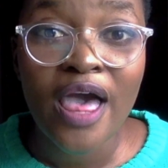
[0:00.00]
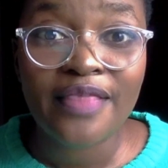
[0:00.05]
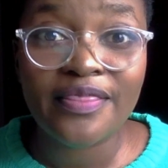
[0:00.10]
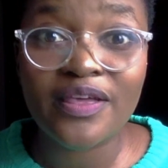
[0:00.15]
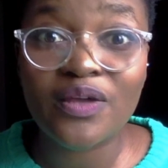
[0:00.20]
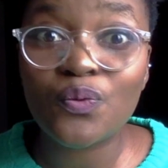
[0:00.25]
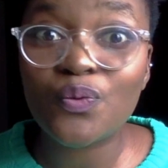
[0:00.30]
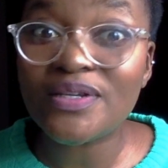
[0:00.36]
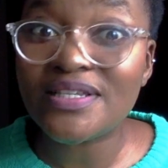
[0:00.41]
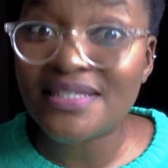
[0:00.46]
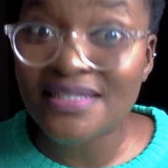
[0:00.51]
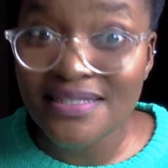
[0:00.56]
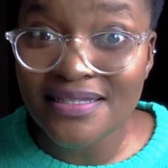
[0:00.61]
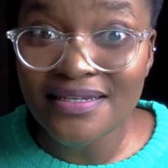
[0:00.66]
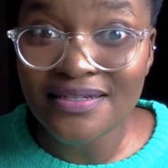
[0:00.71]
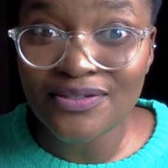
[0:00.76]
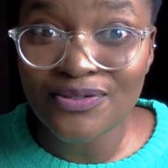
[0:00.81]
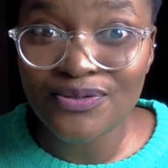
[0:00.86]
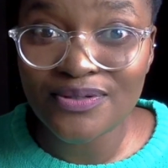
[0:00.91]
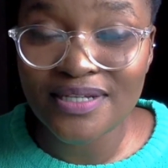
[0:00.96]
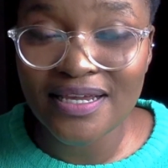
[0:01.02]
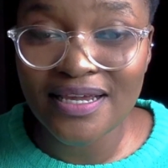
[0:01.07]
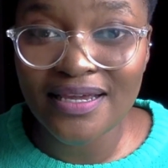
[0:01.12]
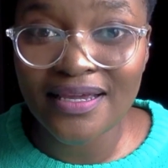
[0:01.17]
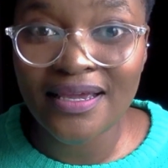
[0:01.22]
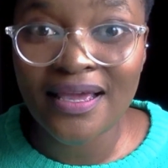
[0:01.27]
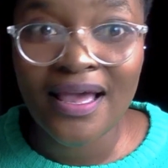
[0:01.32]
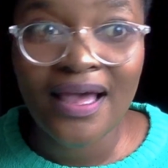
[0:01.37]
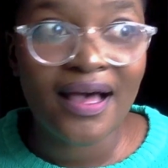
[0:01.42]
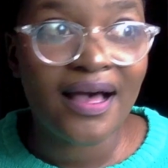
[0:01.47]
that we see
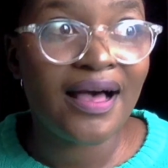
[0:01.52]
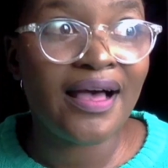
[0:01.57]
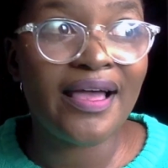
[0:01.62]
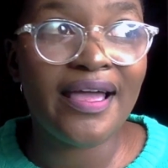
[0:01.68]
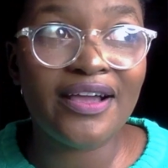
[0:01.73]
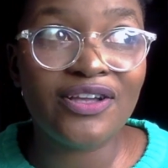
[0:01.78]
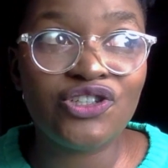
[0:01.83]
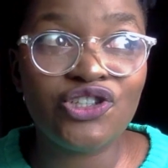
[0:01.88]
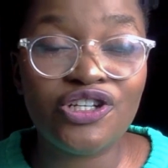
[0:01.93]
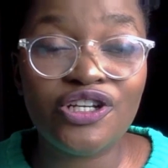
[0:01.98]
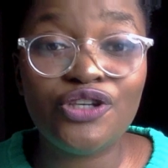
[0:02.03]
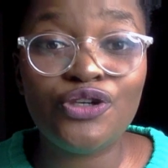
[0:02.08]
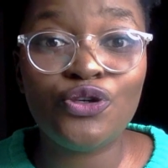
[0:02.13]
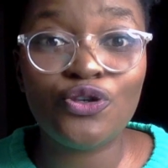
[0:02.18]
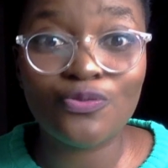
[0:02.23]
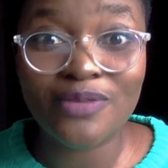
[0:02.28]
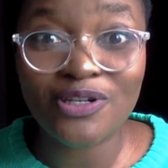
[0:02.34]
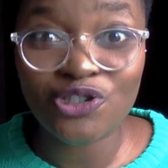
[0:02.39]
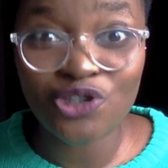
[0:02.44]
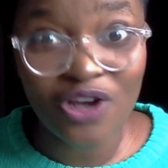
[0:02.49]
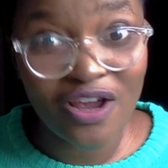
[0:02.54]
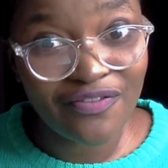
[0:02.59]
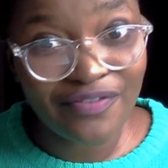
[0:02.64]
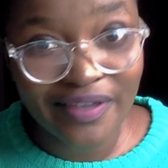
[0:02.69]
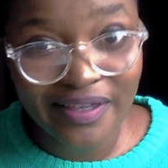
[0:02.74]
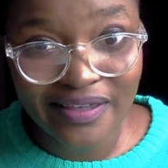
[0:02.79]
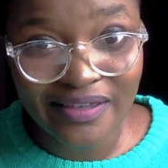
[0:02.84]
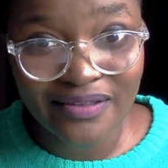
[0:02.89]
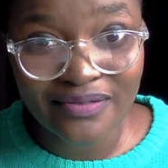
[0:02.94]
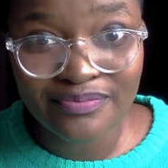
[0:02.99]
today are actually human
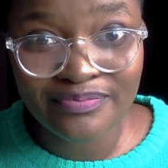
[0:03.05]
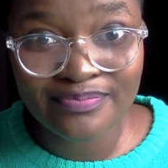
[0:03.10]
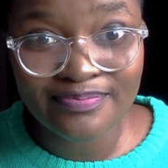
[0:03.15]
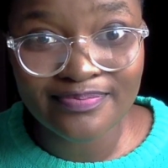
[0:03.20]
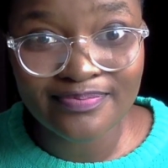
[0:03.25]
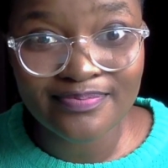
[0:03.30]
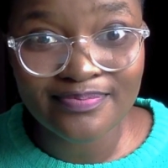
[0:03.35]
trafficking.